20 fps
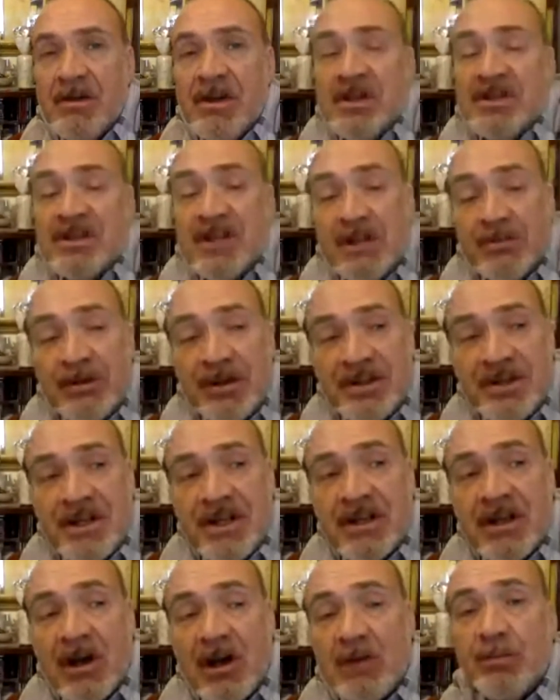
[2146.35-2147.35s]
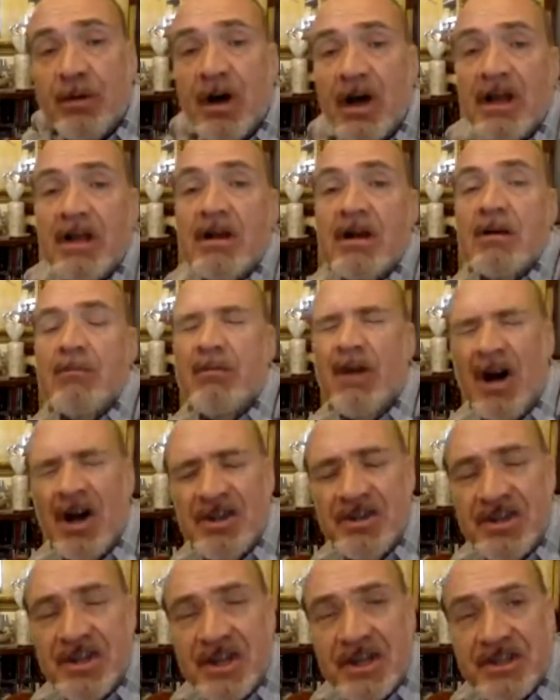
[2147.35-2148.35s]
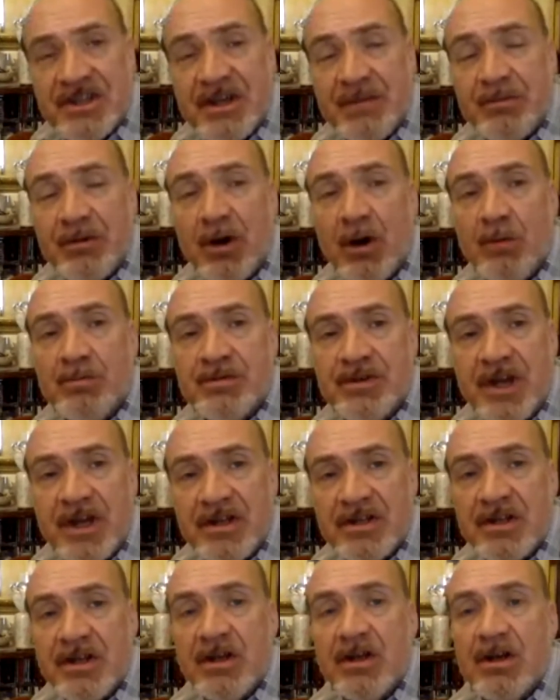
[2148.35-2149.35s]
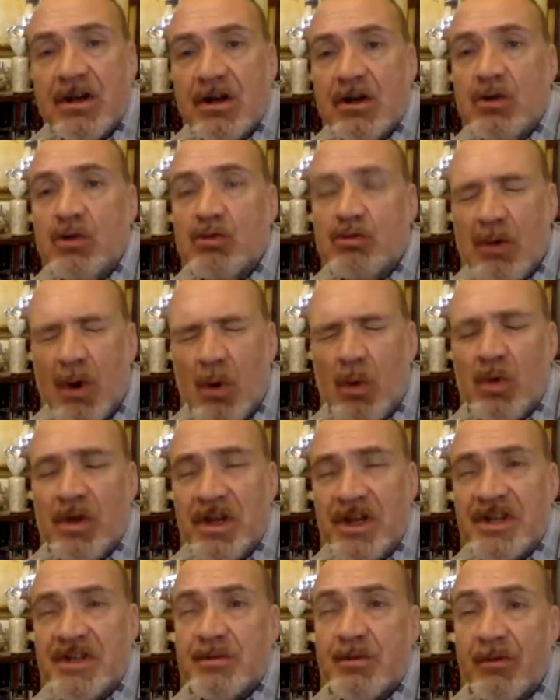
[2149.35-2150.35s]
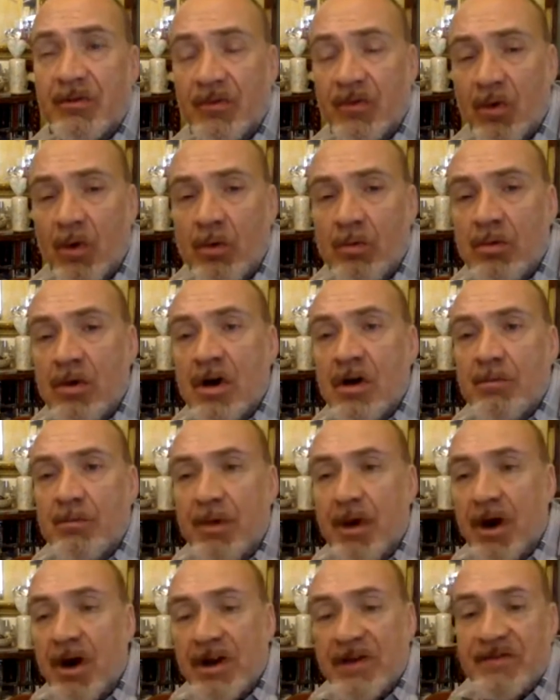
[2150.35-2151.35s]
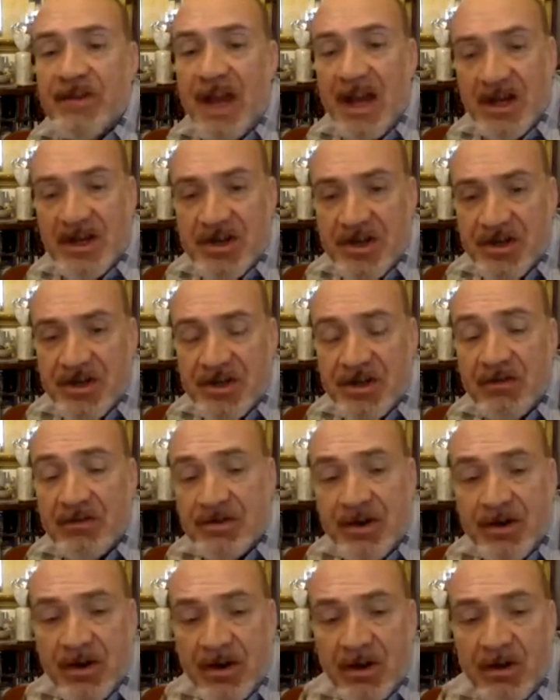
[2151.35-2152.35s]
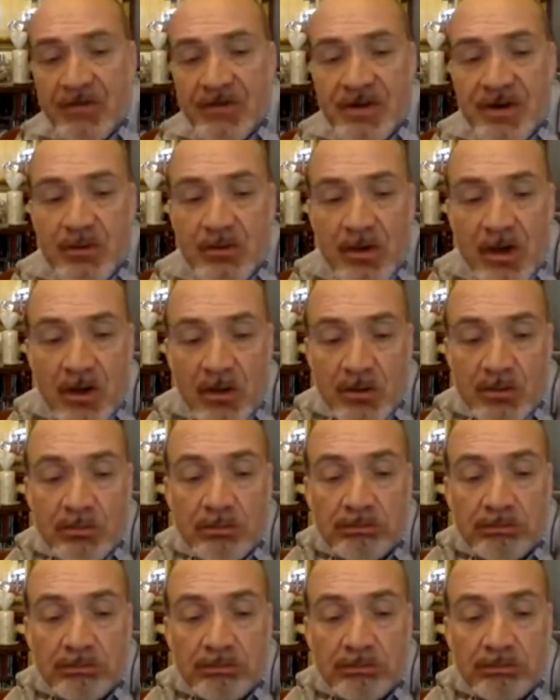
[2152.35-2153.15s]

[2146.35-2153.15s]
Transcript: Separating code by passing a separate object whose role is to perform part of the actions of a general code.